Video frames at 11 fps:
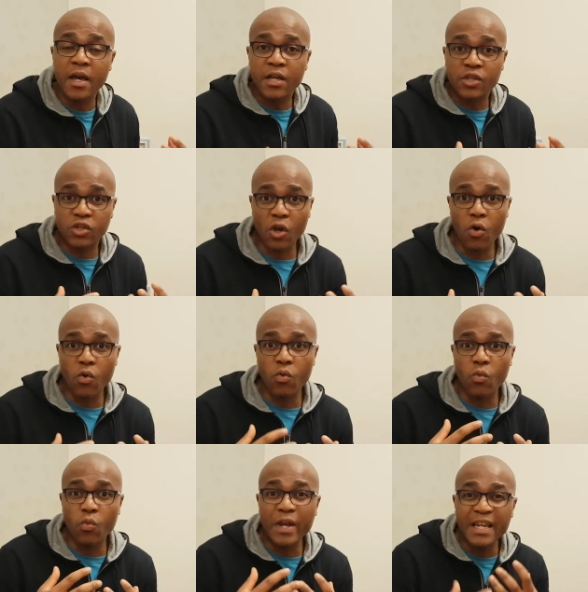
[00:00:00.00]
So
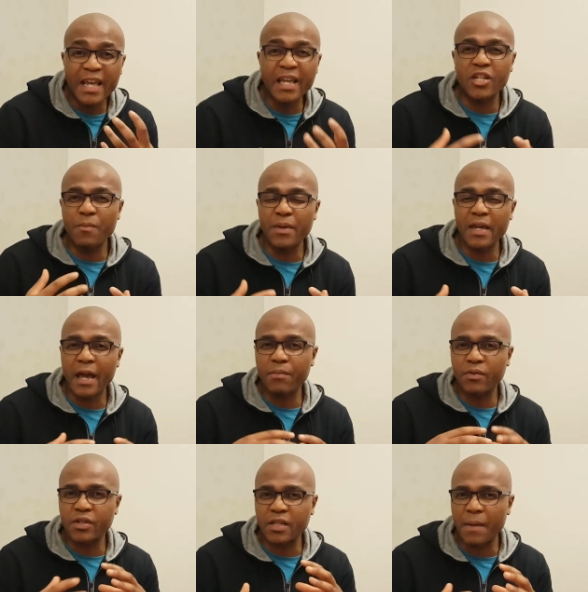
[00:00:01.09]
we need to be able
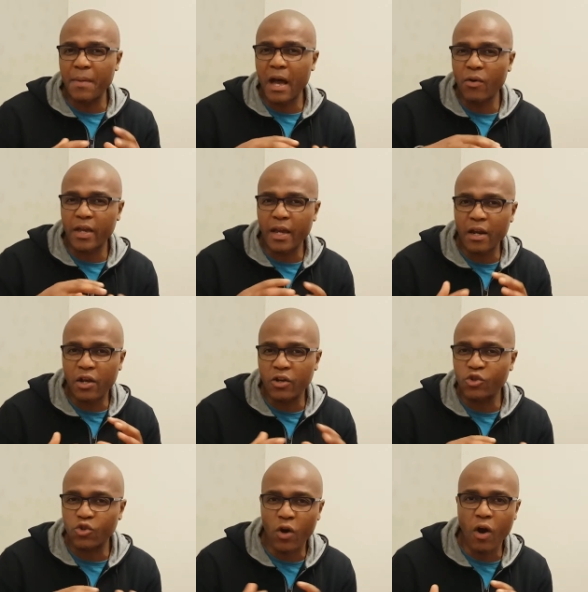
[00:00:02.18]
to somehow get a
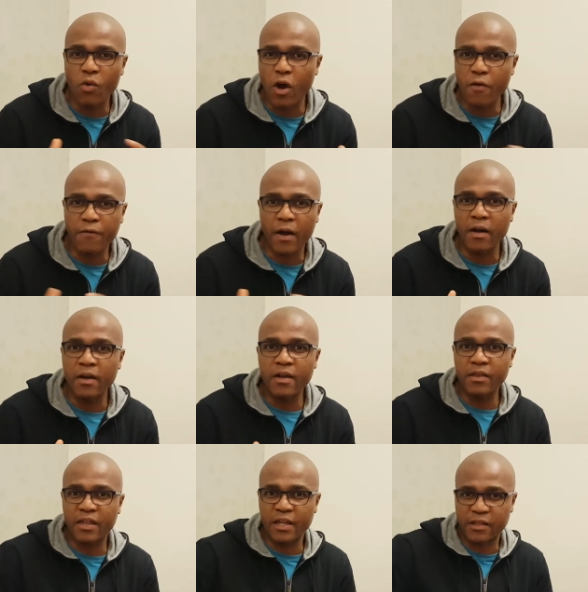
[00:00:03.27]
control over
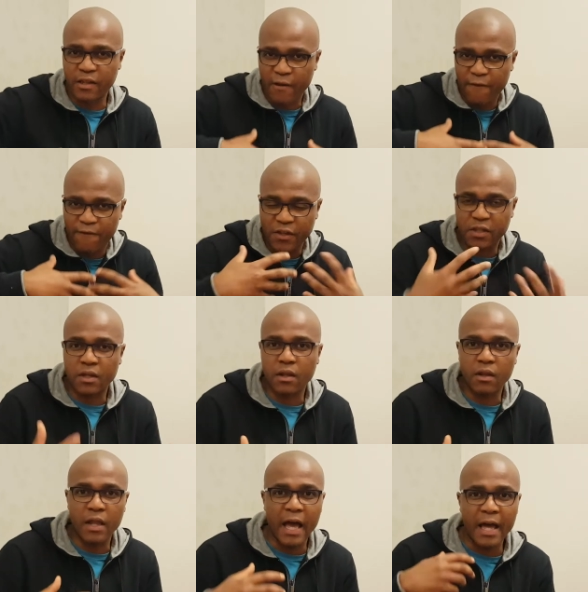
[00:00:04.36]
this
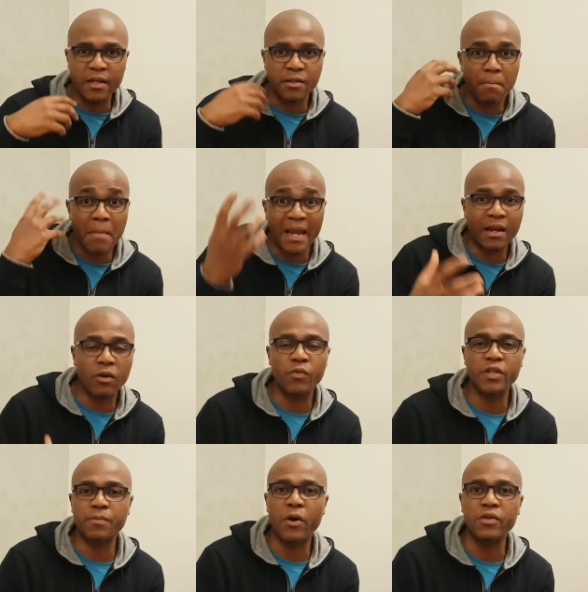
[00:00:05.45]
physical and mental
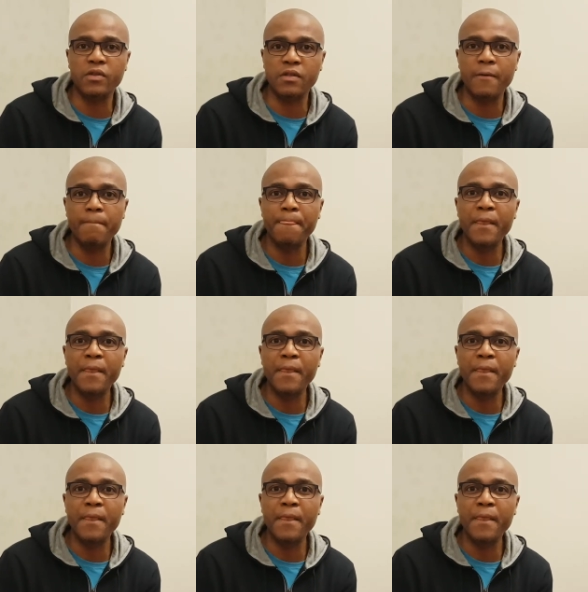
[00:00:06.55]
response.